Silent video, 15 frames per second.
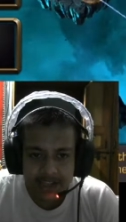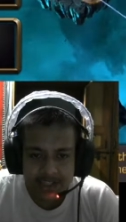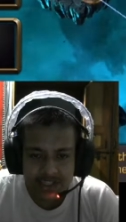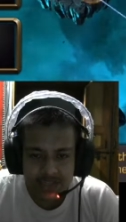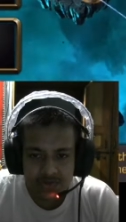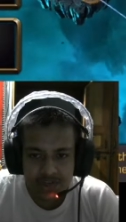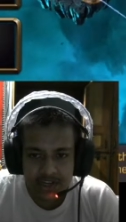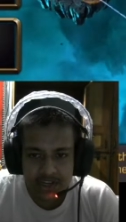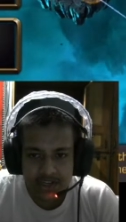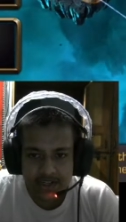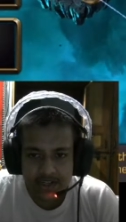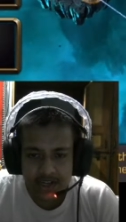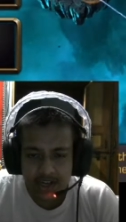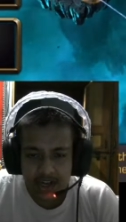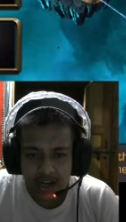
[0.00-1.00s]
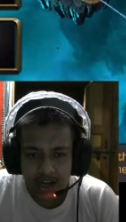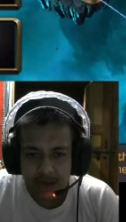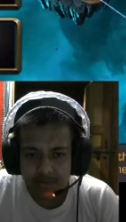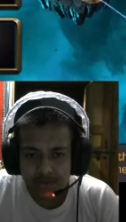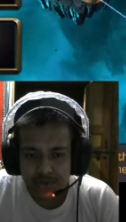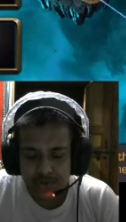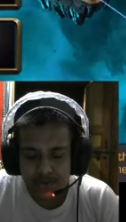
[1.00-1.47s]
pre-hit, and
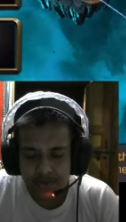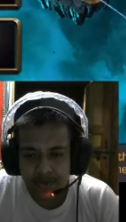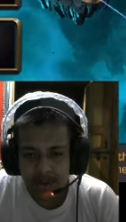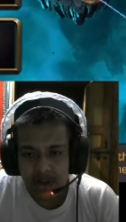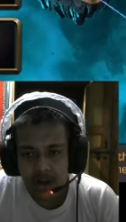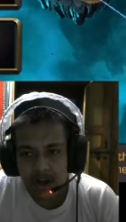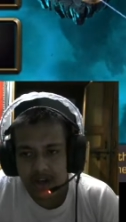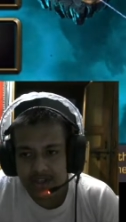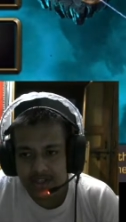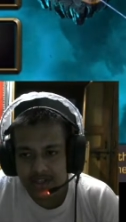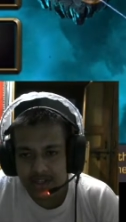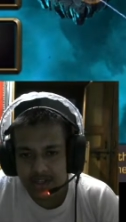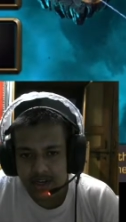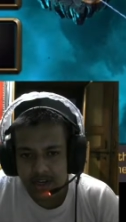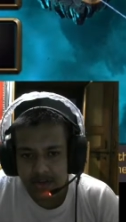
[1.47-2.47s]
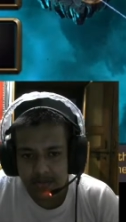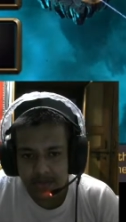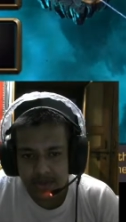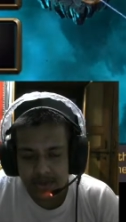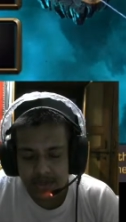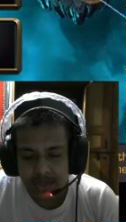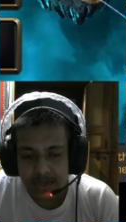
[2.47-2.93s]
most of the last hit that he
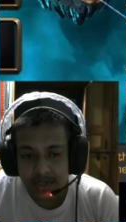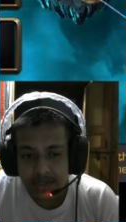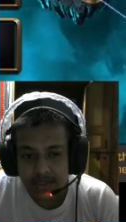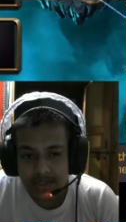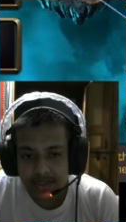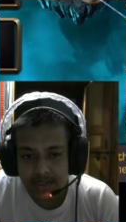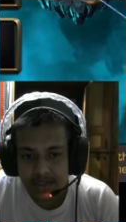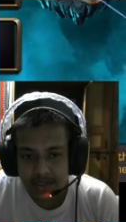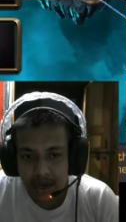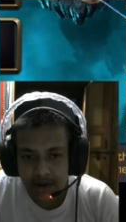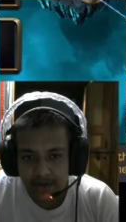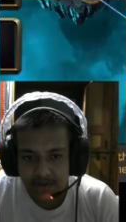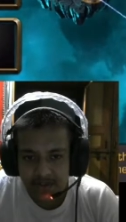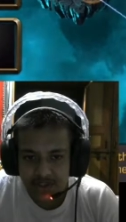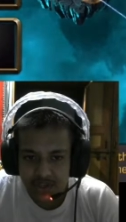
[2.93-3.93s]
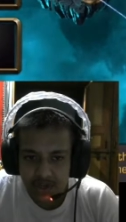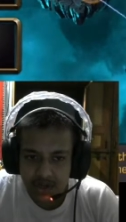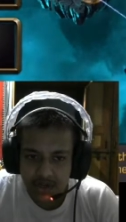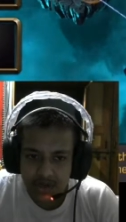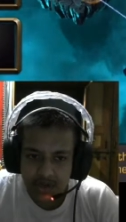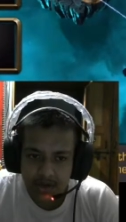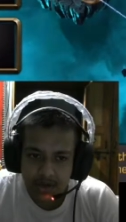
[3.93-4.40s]
puts is out of the stun,
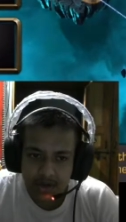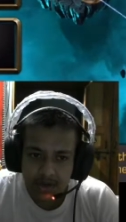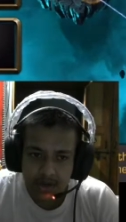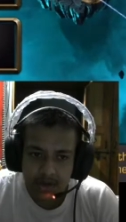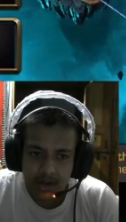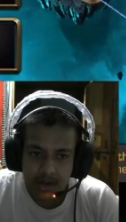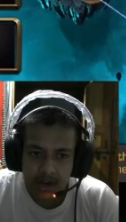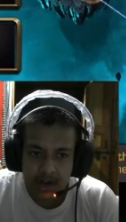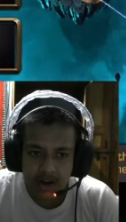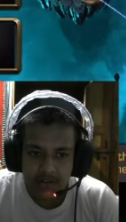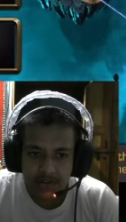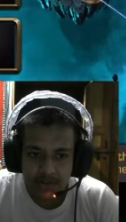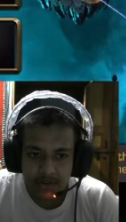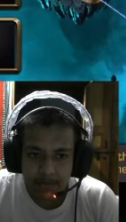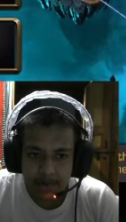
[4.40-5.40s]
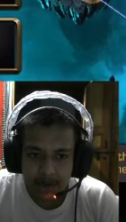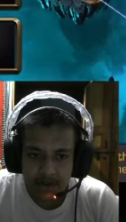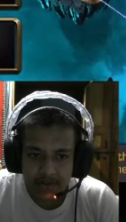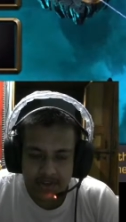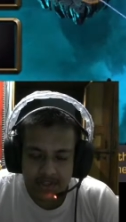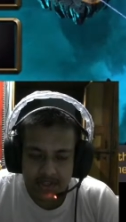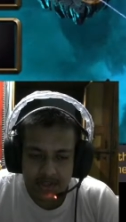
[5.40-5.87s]
like after the
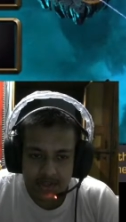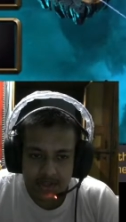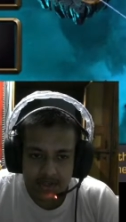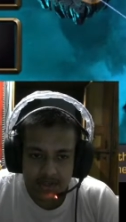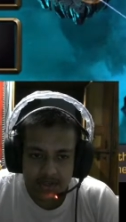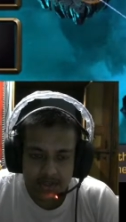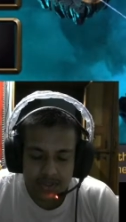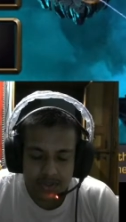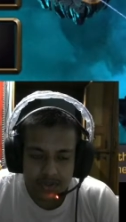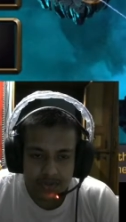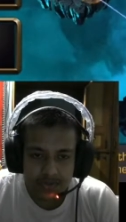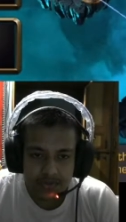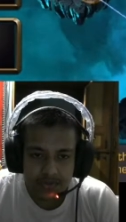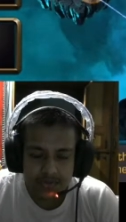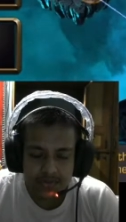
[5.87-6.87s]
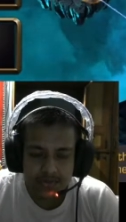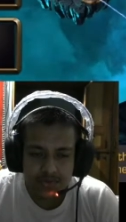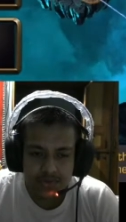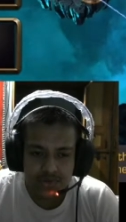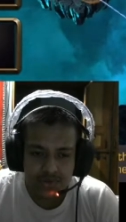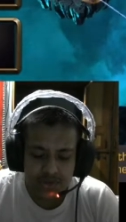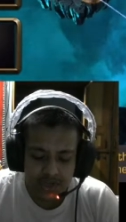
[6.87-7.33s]
parry stun. So
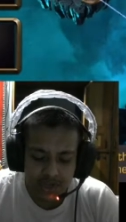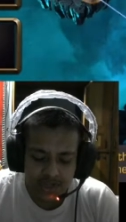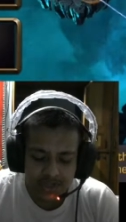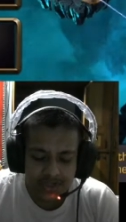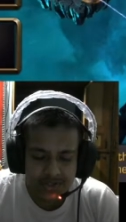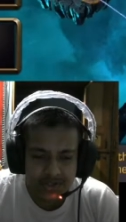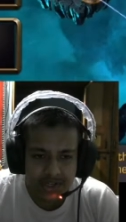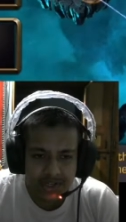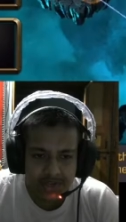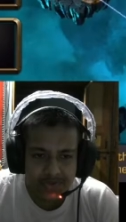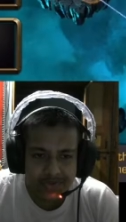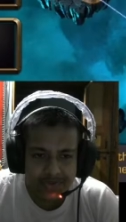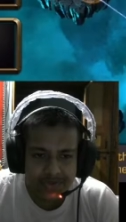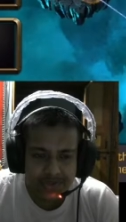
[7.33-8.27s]
you can usually use